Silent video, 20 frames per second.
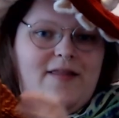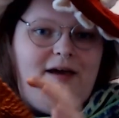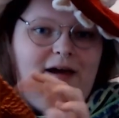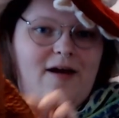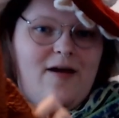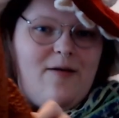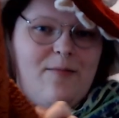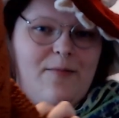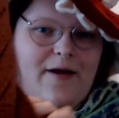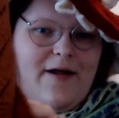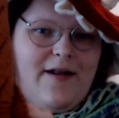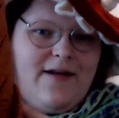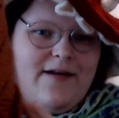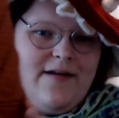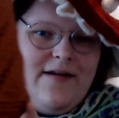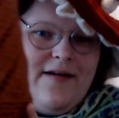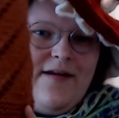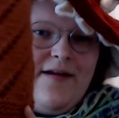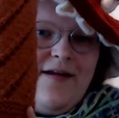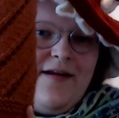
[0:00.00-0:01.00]
But
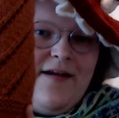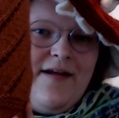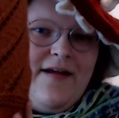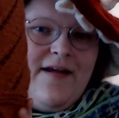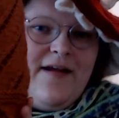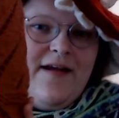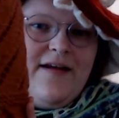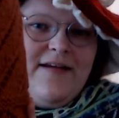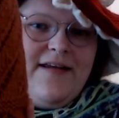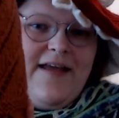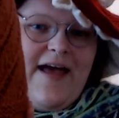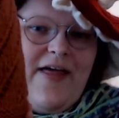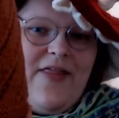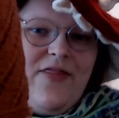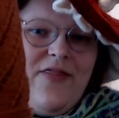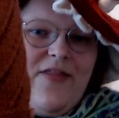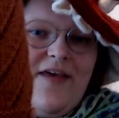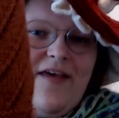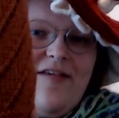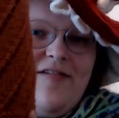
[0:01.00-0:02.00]
yeah,
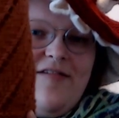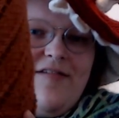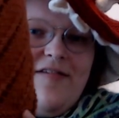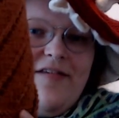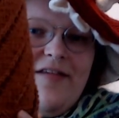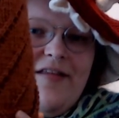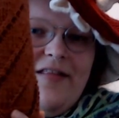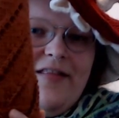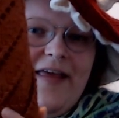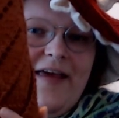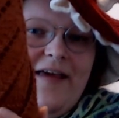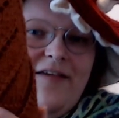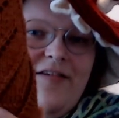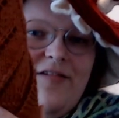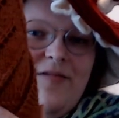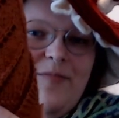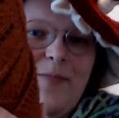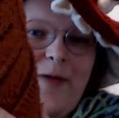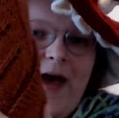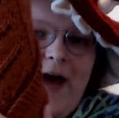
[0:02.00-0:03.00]
this lace
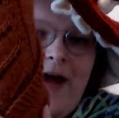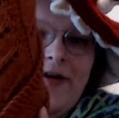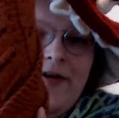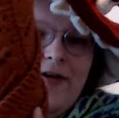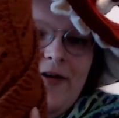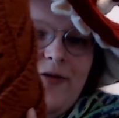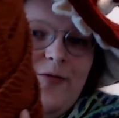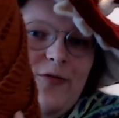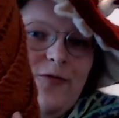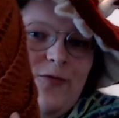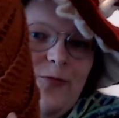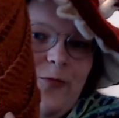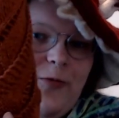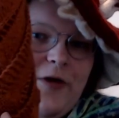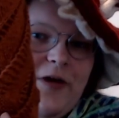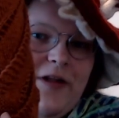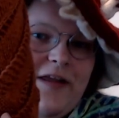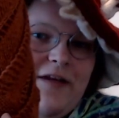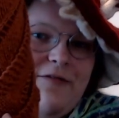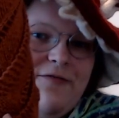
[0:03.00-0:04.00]
pattern was really
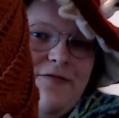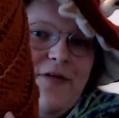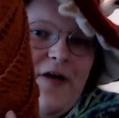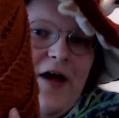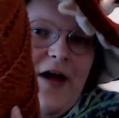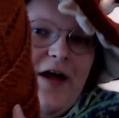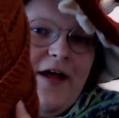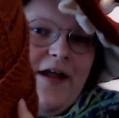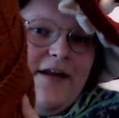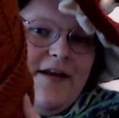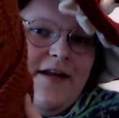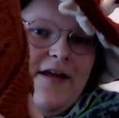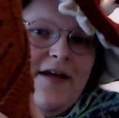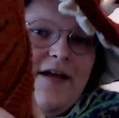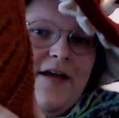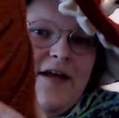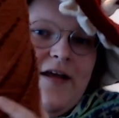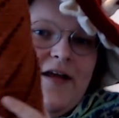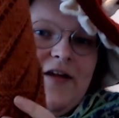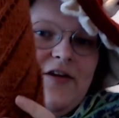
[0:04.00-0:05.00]
fun
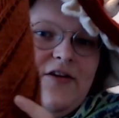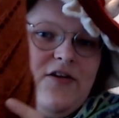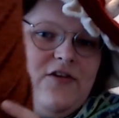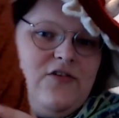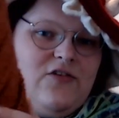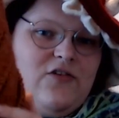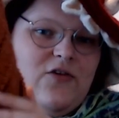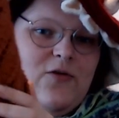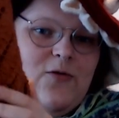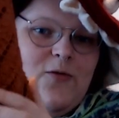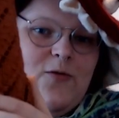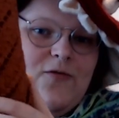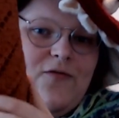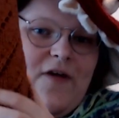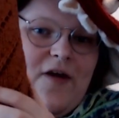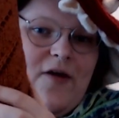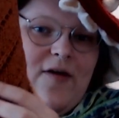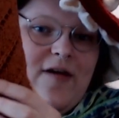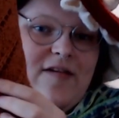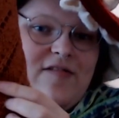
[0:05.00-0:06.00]
to do. Very
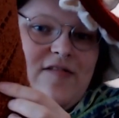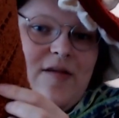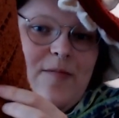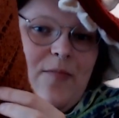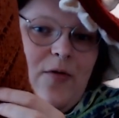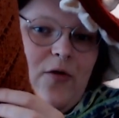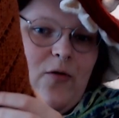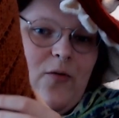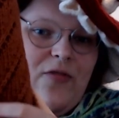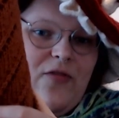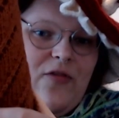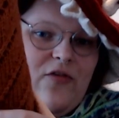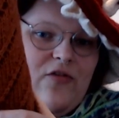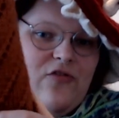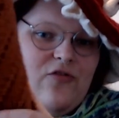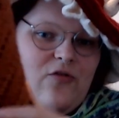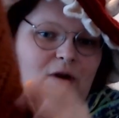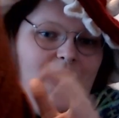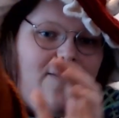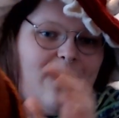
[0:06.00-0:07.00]
simple with the
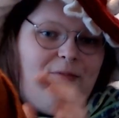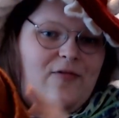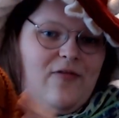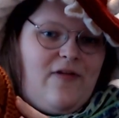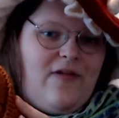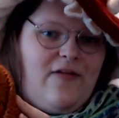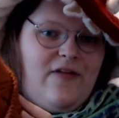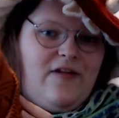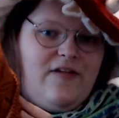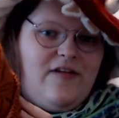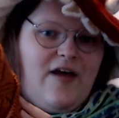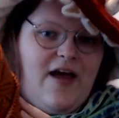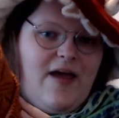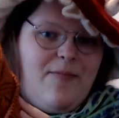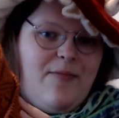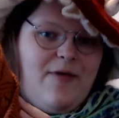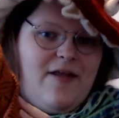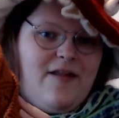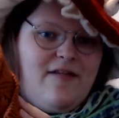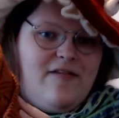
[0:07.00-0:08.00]
stripes and then the
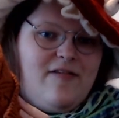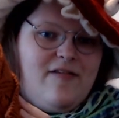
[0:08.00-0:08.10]
diamonds.